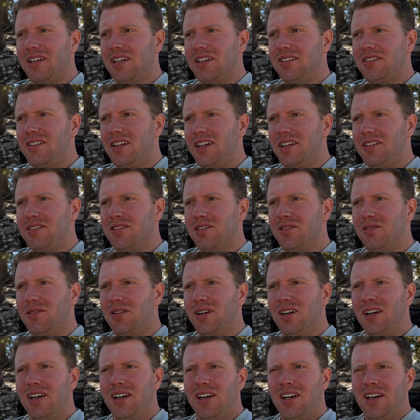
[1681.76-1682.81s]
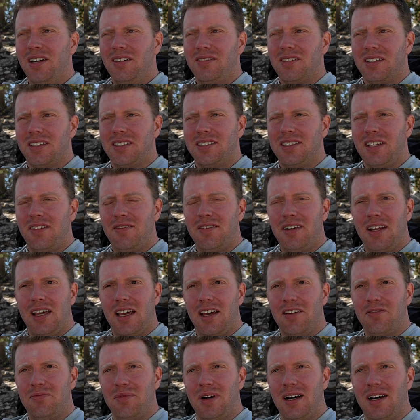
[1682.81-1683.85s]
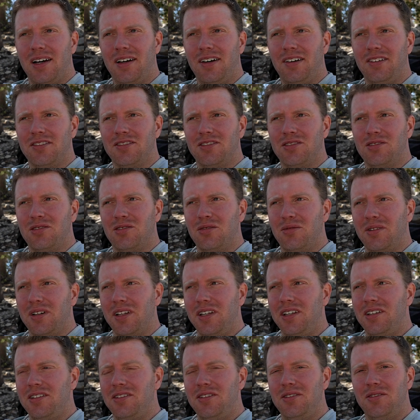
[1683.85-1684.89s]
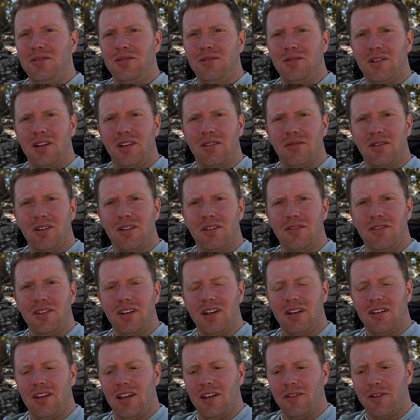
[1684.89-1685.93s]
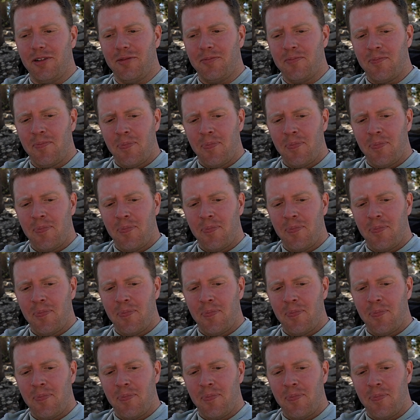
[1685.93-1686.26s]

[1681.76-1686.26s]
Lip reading: yesterday. So it's like 7.5 miles and 2,300 feet of climbing.